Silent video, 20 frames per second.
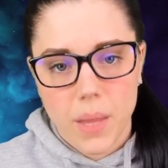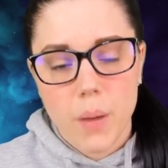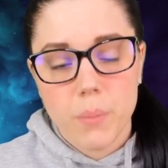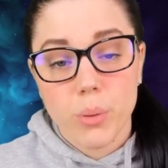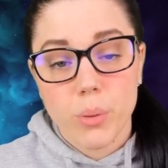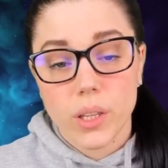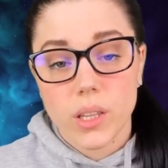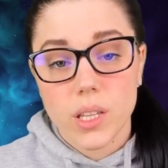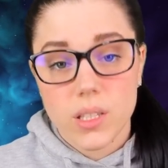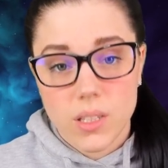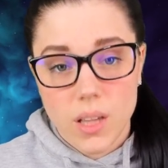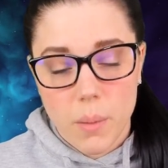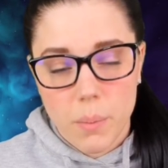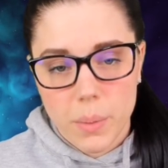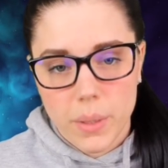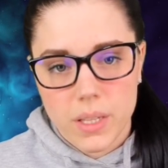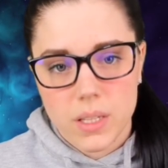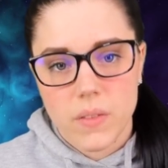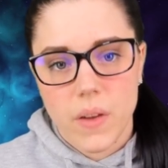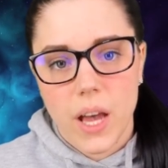I bring this
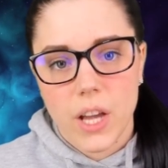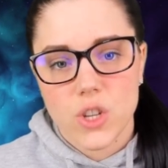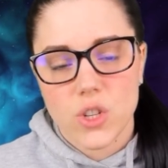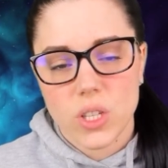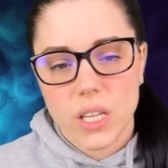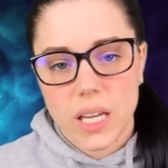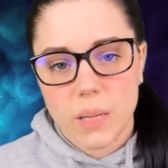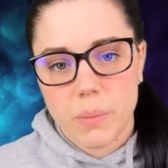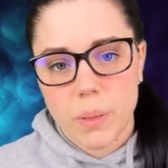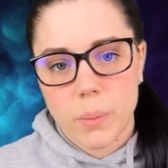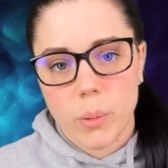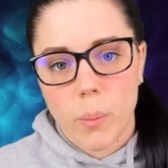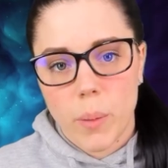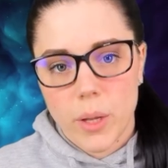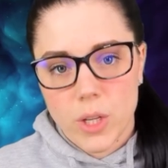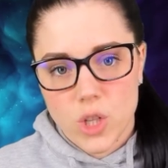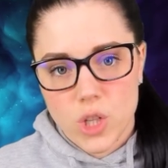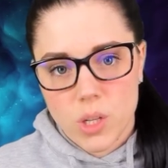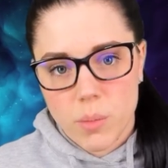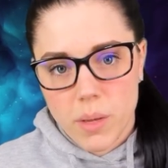up because I've actually had people
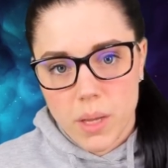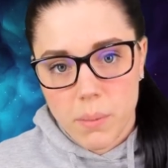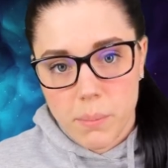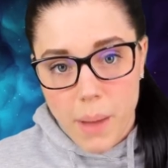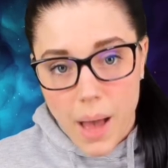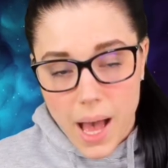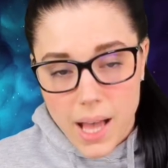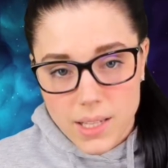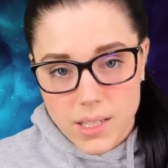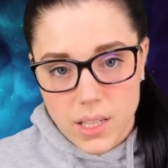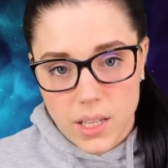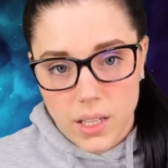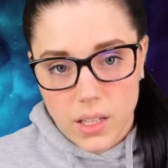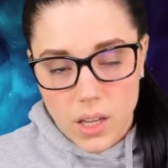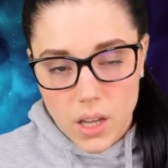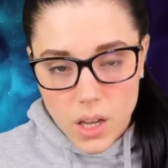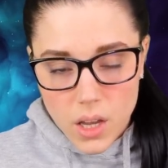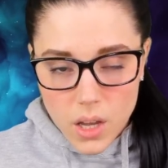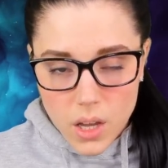mention to me in passing